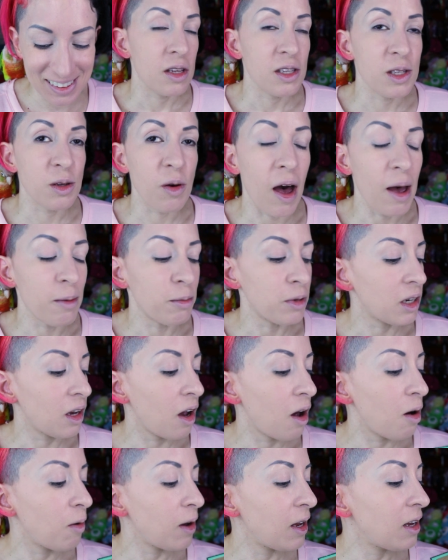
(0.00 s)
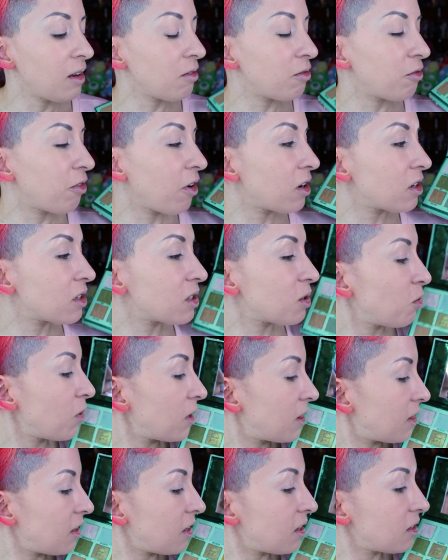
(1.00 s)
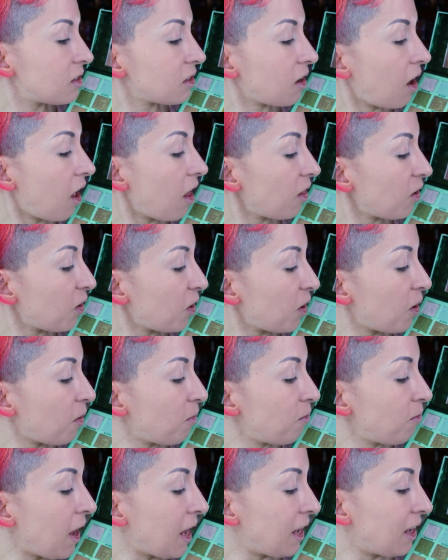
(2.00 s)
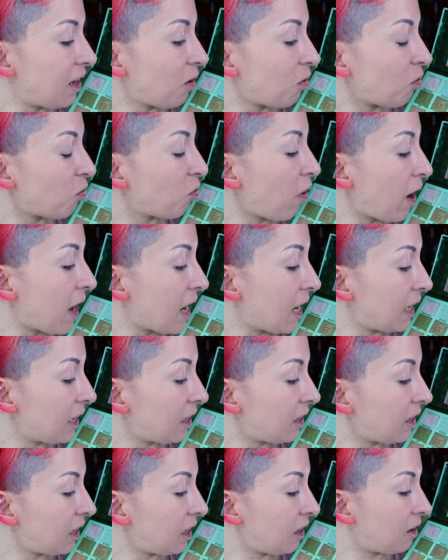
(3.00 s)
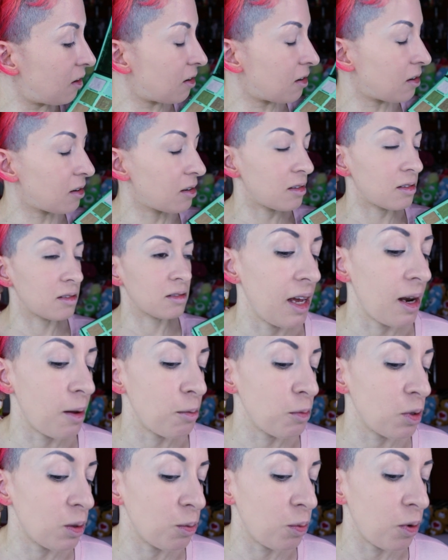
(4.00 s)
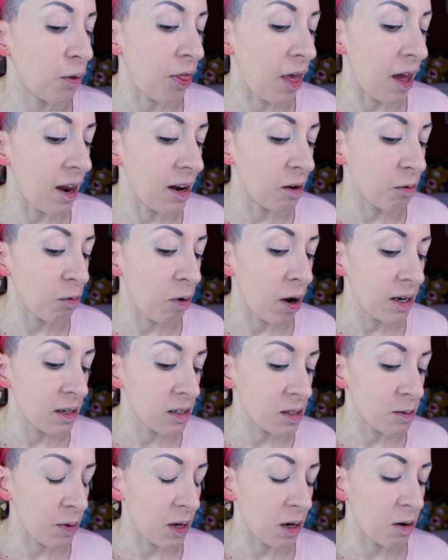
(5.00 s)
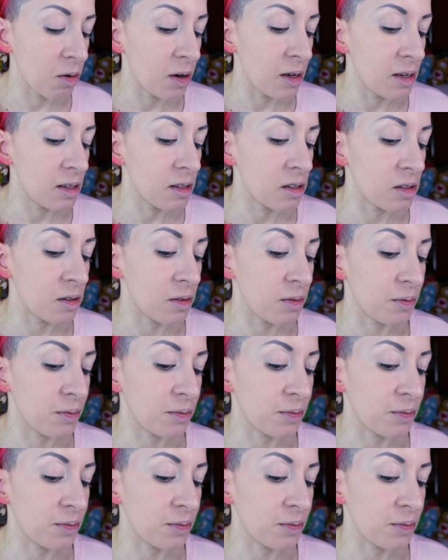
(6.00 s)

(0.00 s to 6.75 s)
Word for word: So I'm gonna go in first with this color Make It Rain here. And I'm gonna put that right into my crease.